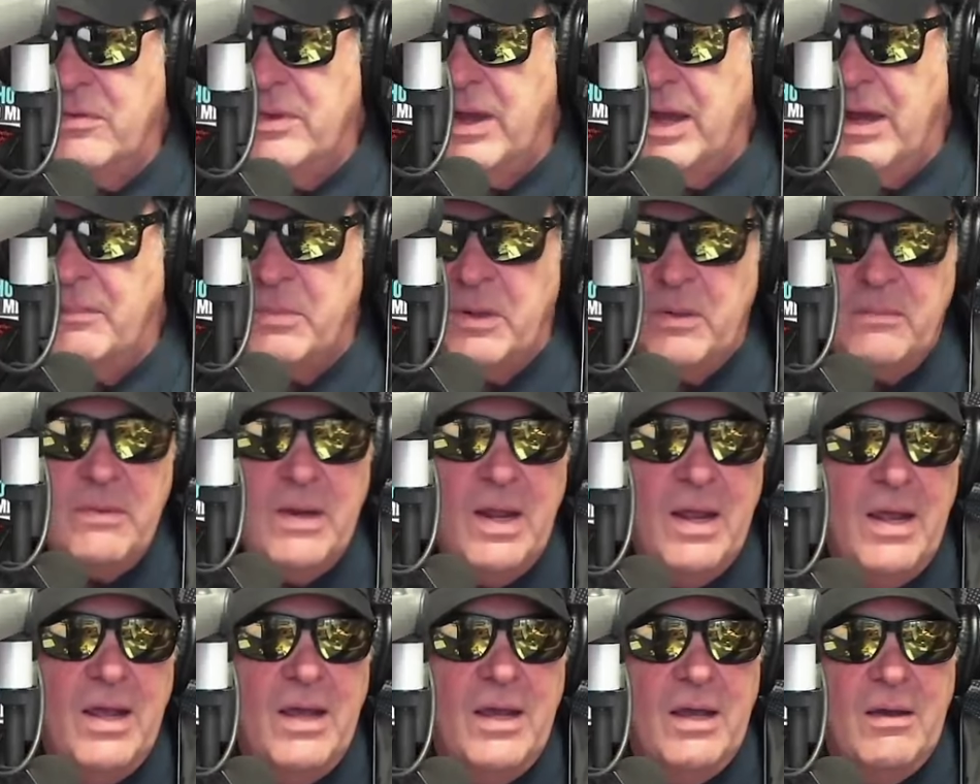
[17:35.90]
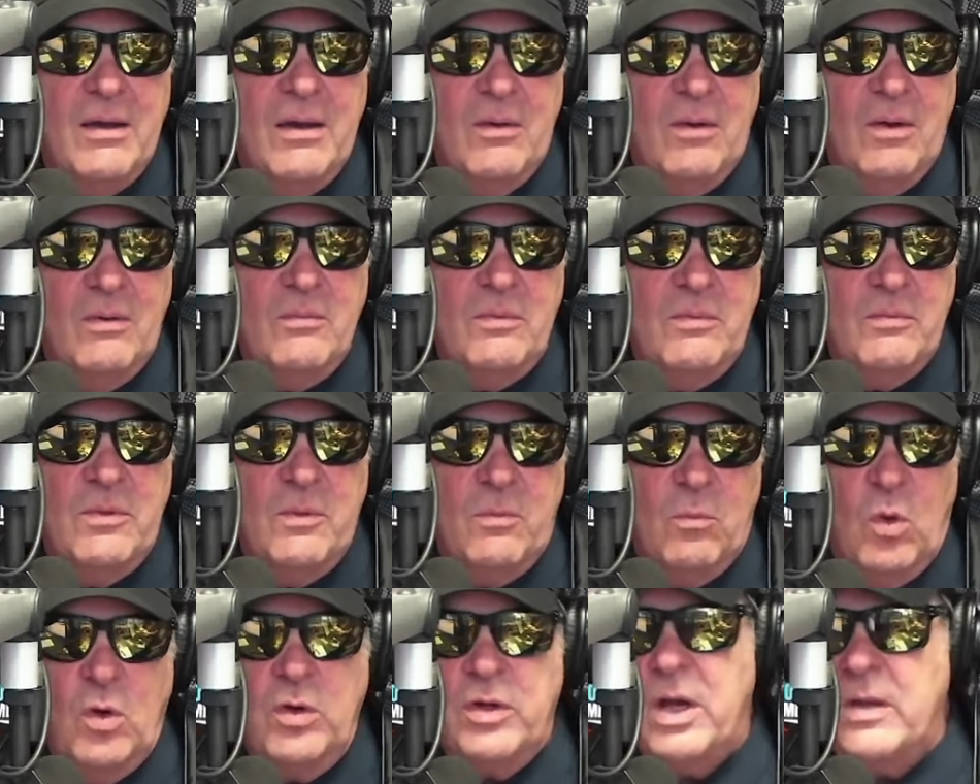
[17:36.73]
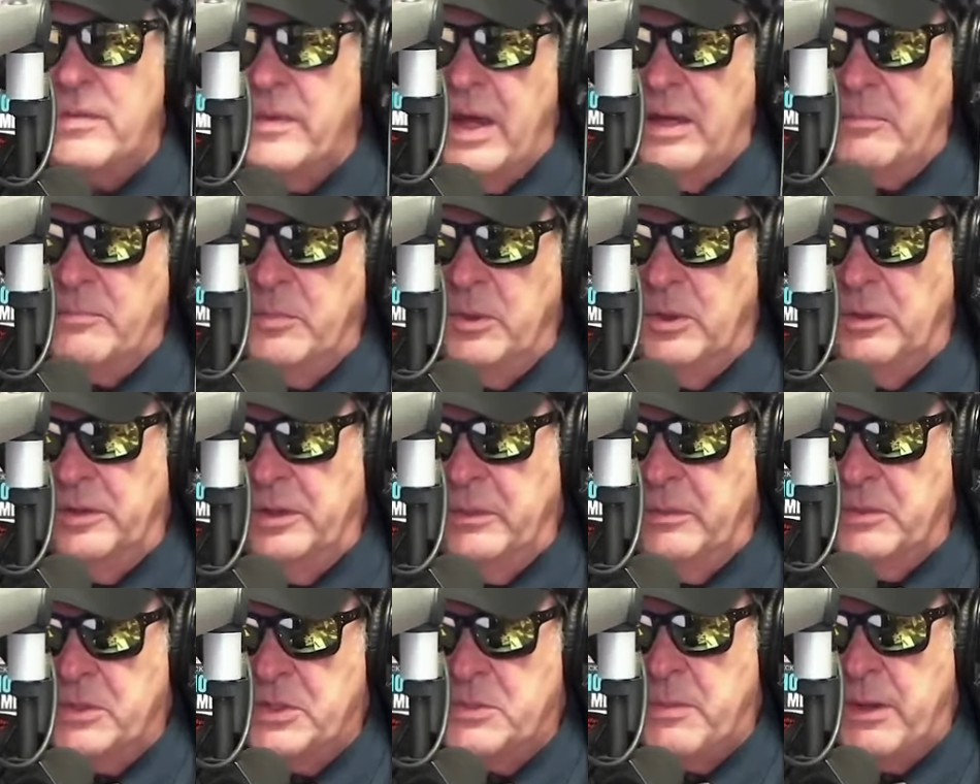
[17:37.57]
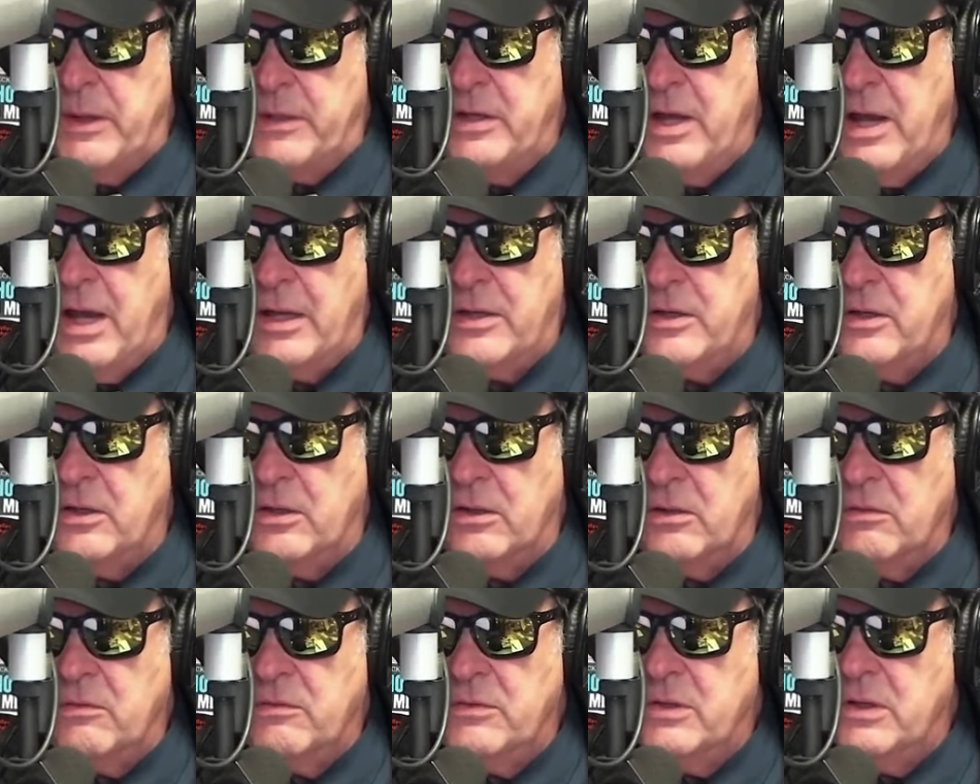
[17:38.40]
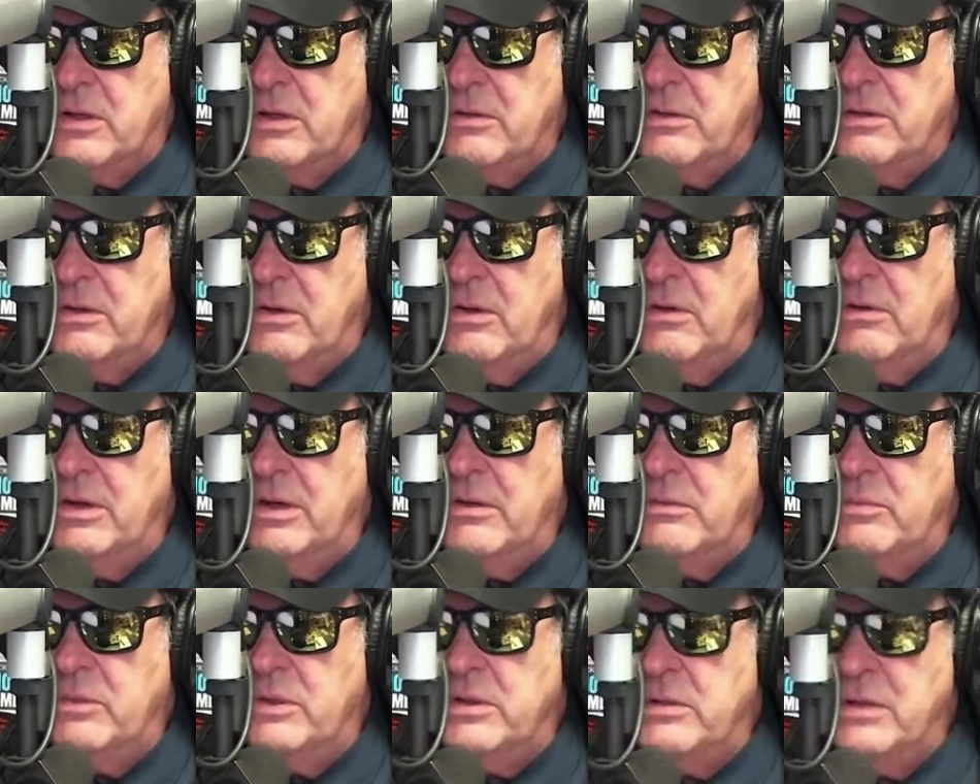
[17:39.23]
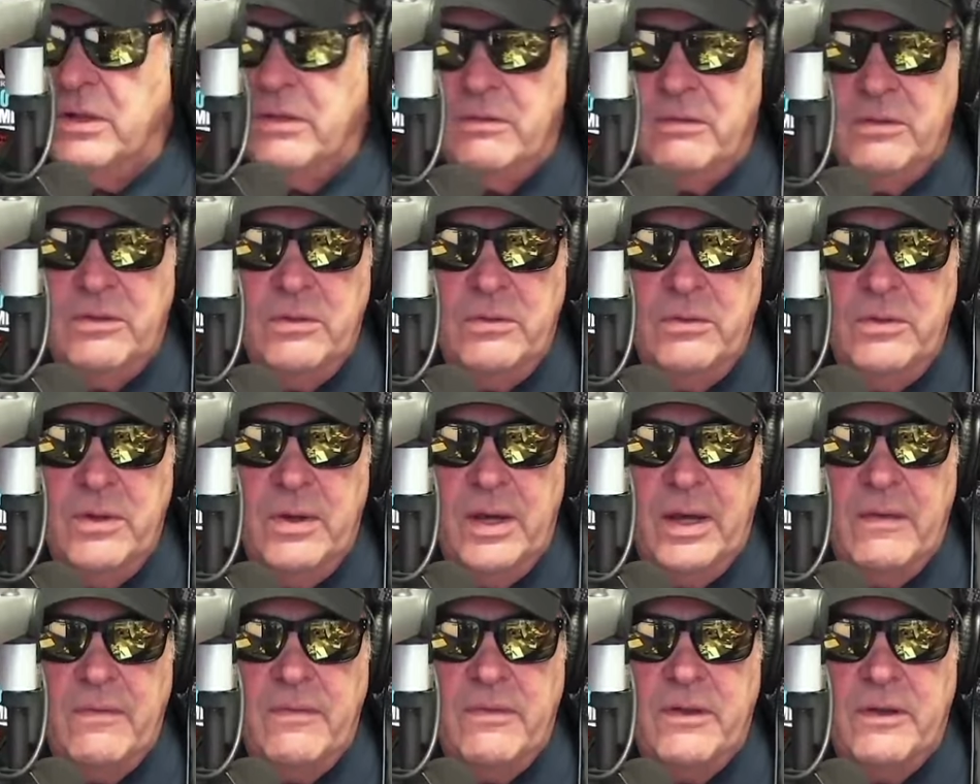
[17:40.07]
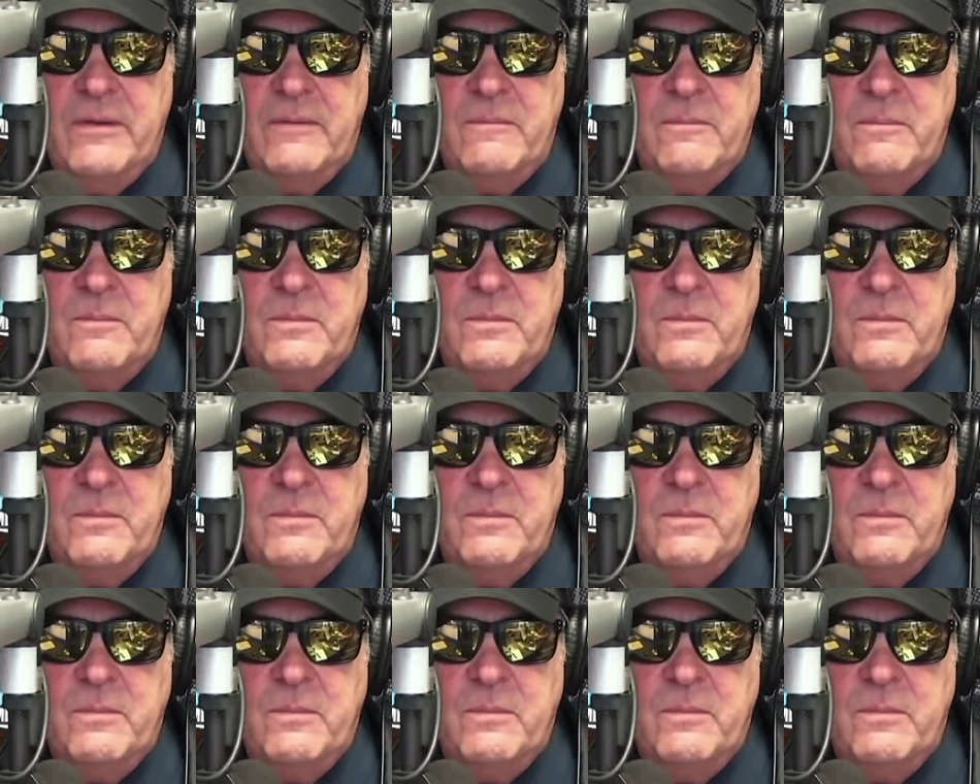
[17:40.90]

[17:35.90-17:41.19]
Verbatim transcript: that, but. Working in that building was spectacular. You know, you had the